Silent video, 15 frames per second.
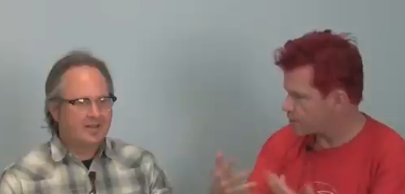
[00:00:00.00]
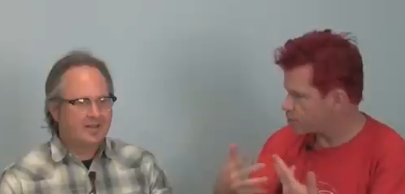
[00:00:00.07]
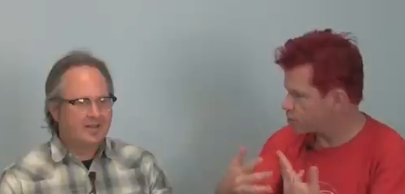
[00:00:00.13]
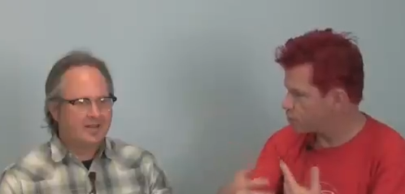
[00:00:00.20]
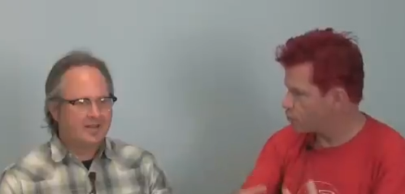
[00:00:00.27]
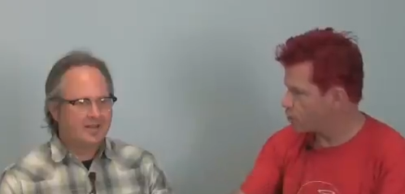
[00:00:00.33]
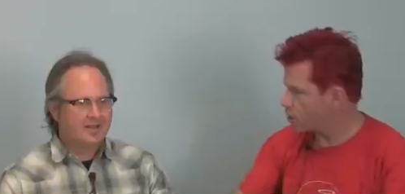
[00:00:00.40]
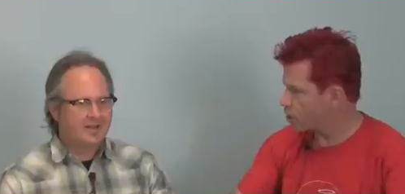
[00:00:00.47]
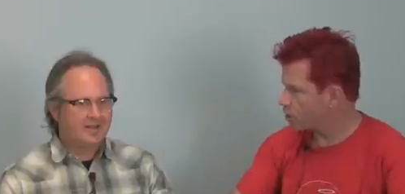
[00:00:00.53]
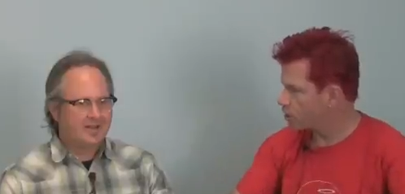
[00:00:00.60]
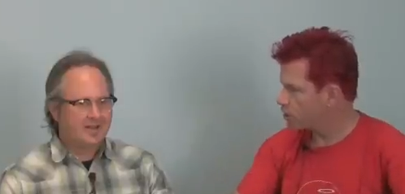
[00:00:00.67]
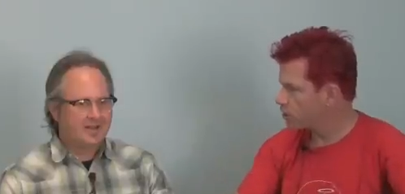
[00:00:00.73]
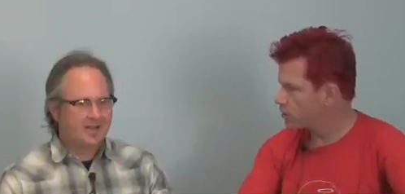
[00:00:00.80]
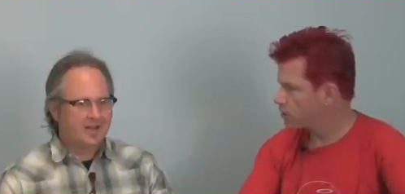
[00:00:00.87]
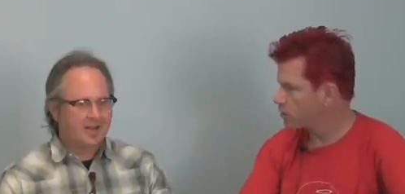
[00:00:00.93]
Speaker 1: about your new
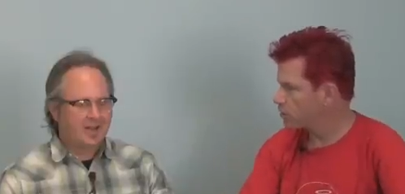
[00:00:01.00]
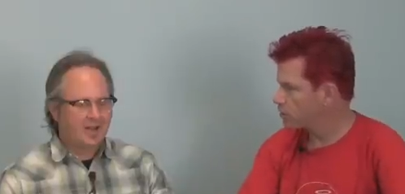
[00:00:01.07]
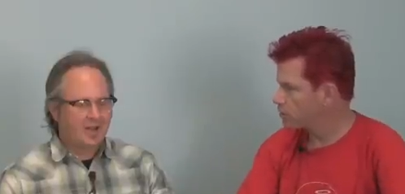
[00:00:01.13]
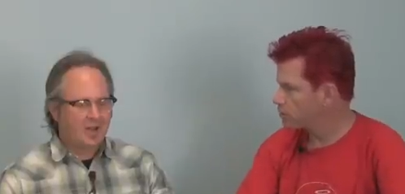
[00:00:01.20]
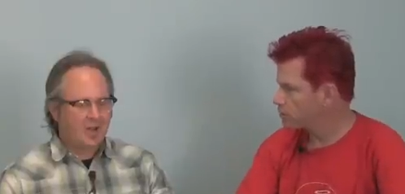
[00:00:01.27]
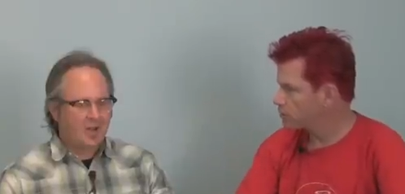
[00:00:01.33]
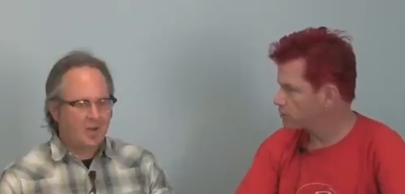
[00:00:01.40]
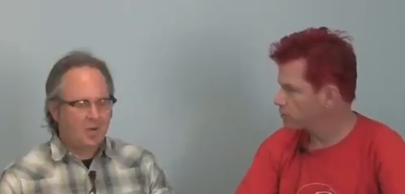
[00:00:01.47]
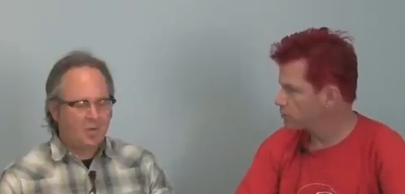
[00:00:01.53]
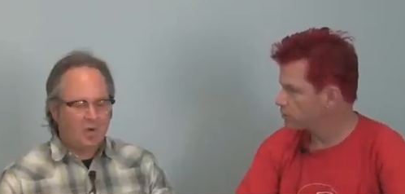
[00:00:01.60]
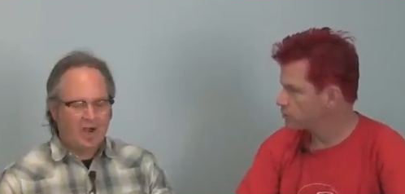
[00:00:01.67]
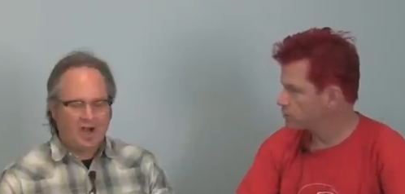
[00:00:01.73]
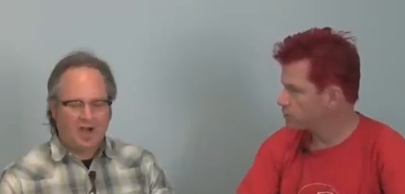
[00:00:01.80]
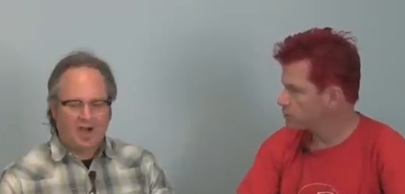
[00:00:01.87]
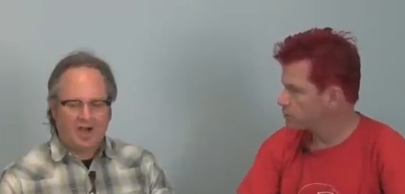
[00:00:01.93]
work.
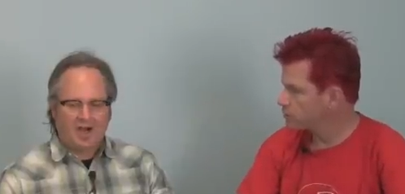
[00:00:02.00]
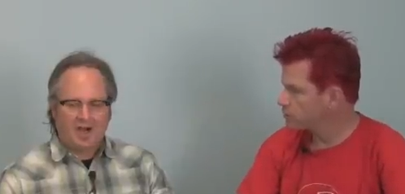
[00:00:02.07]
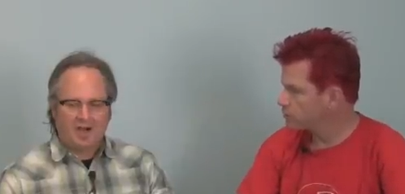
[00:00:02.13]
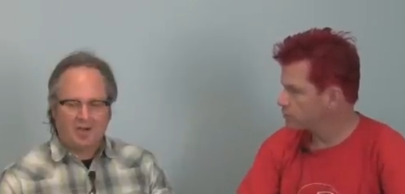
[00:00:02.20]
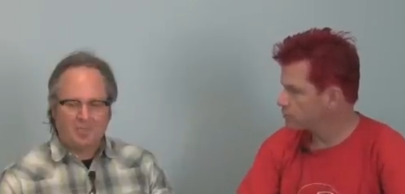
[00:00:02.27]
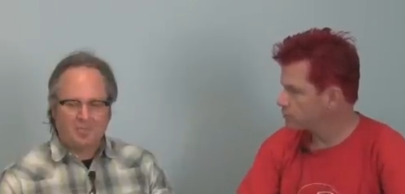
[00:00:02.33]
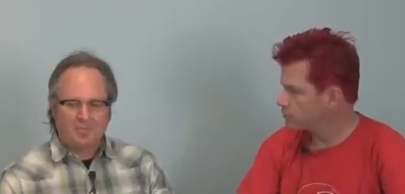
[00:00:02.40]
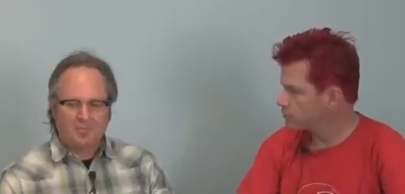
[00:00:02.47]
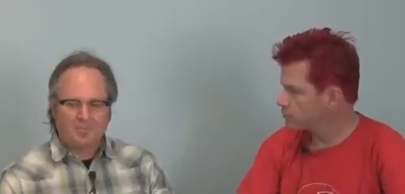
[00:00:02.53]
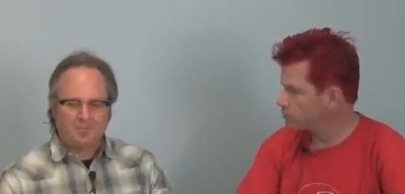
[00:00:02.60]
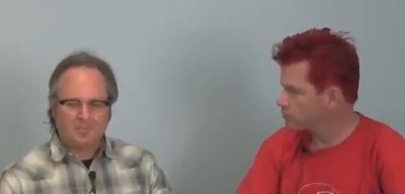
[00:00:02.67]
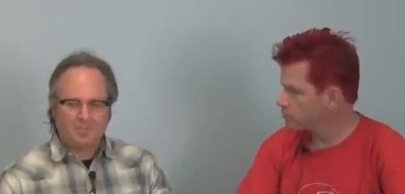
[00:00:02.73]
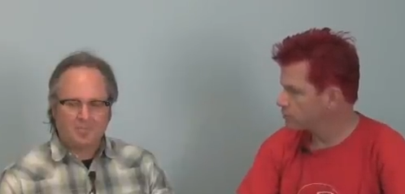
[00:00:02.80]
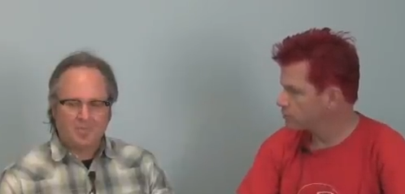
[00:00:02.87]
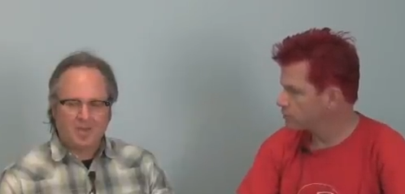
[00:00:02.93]
Speaker 2: Well,
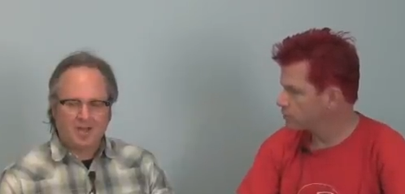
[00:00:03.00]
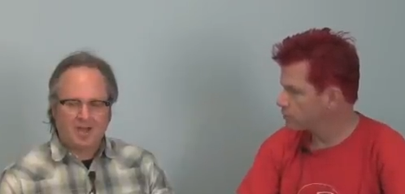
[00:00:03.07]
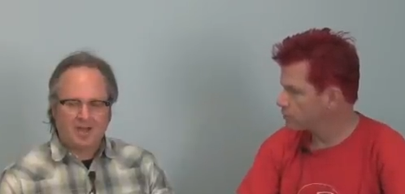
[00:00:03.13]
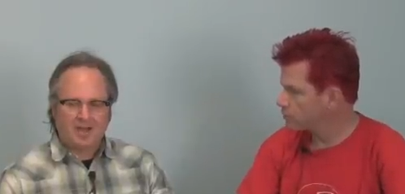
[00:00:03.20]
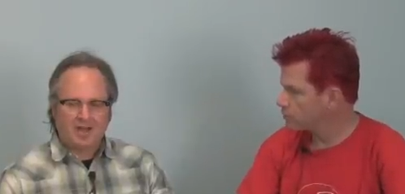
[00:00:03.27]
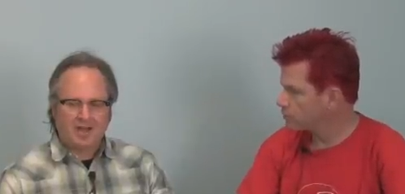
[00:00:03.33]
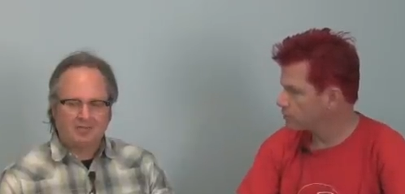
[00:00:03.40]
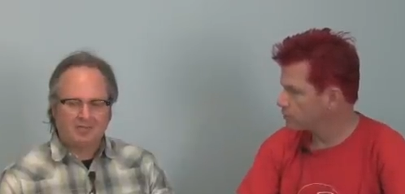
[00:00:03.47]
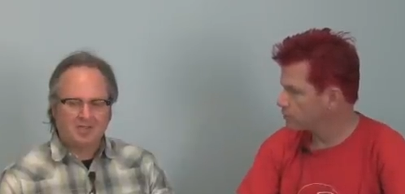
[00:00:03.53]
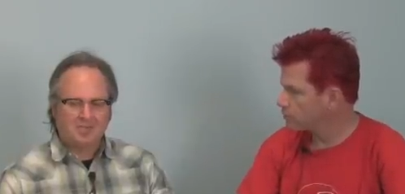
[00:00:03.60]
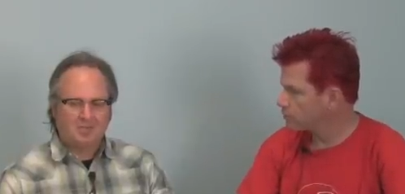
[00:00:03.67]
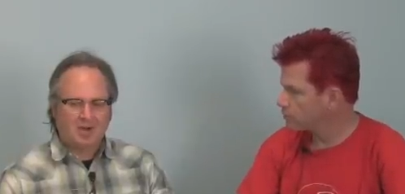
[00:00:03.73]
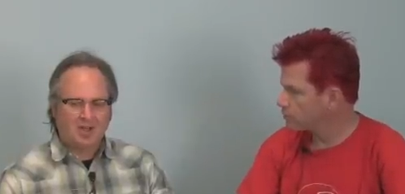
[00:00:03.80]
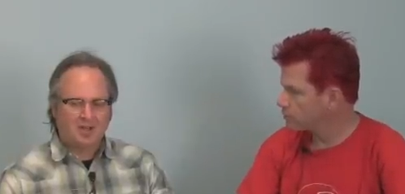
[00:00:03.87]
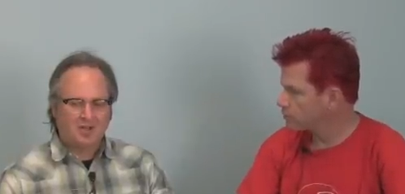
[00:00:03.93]
um, I, I, have a
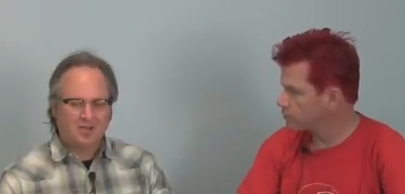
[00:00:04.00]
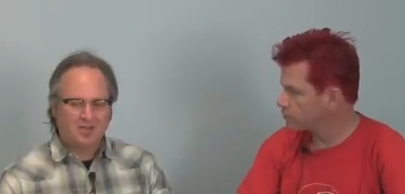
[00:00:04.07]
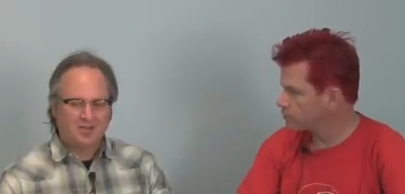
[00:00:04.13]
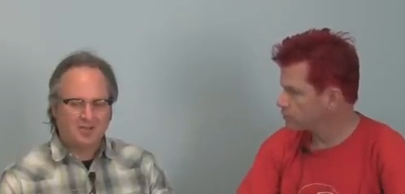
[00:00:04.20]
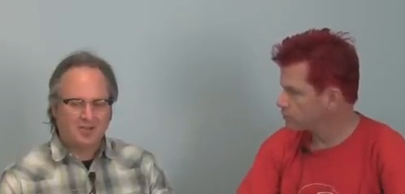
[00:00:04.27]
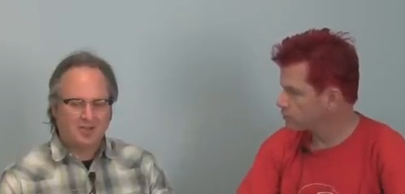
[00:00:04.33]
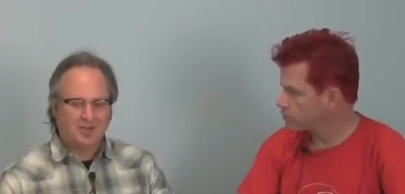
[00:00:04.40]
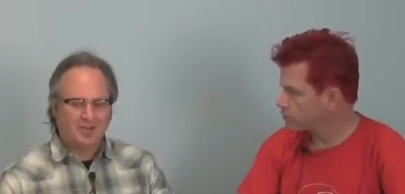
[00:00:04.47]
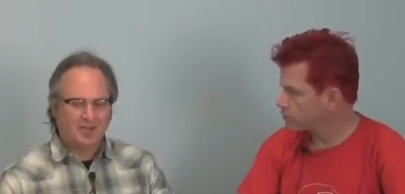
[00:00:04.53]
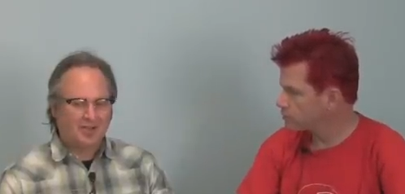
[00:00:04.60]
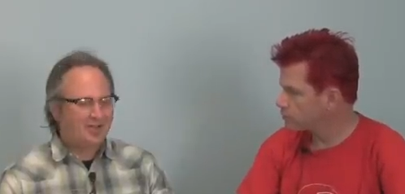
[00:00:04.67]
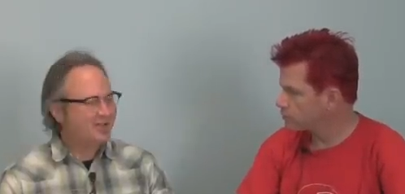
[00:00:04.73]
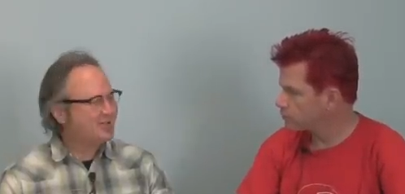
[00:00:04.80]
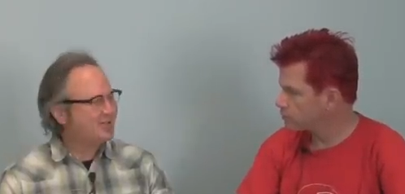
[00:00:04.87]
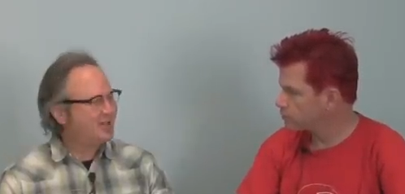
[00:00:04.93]
smaller studio
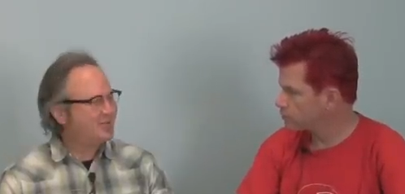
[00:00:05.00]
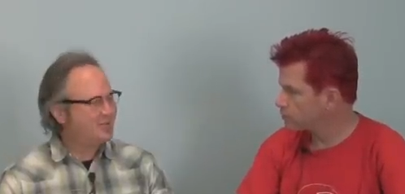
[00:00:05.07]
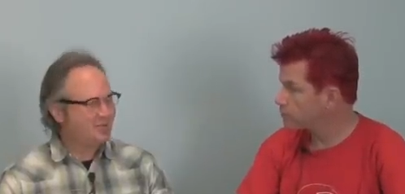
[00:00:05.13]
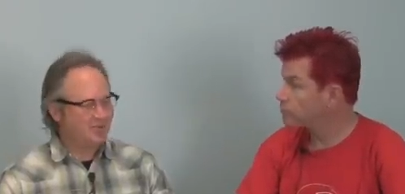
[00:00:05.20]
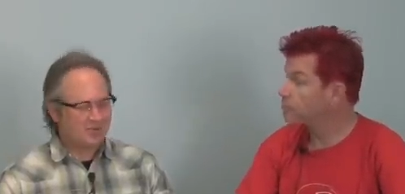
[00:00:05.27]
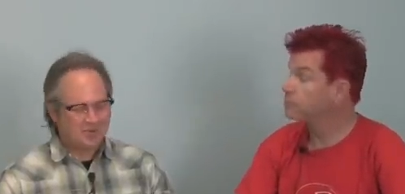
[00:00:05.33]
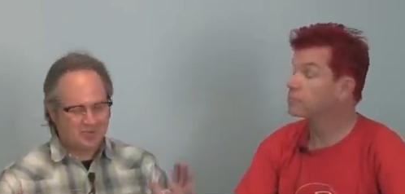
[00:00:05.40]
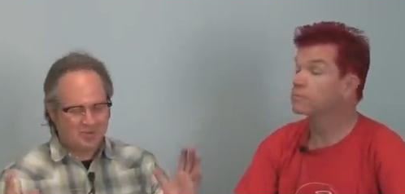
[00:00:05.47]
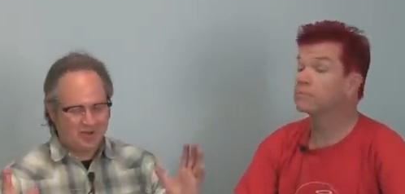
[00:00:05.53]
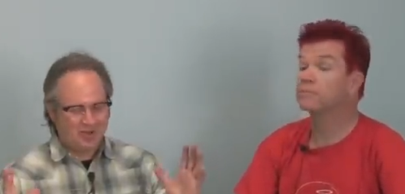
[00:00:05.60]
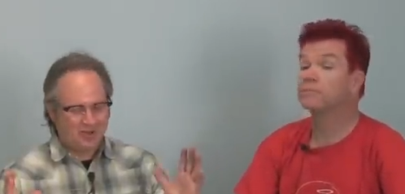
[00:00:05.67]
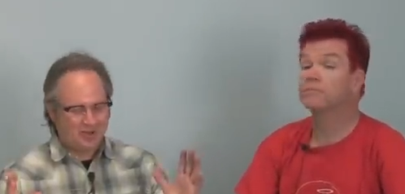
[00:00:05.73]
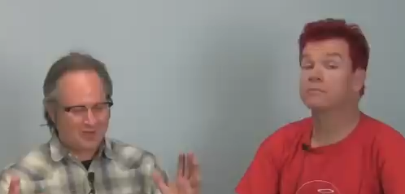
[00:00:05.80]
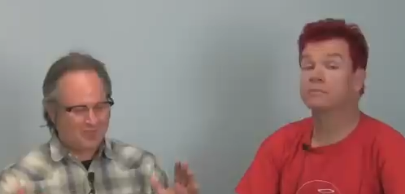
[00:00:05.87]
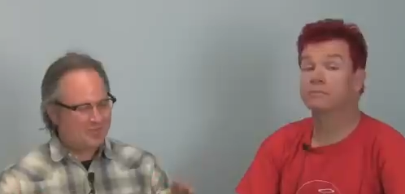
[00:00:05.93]
now, so I'm doing smaller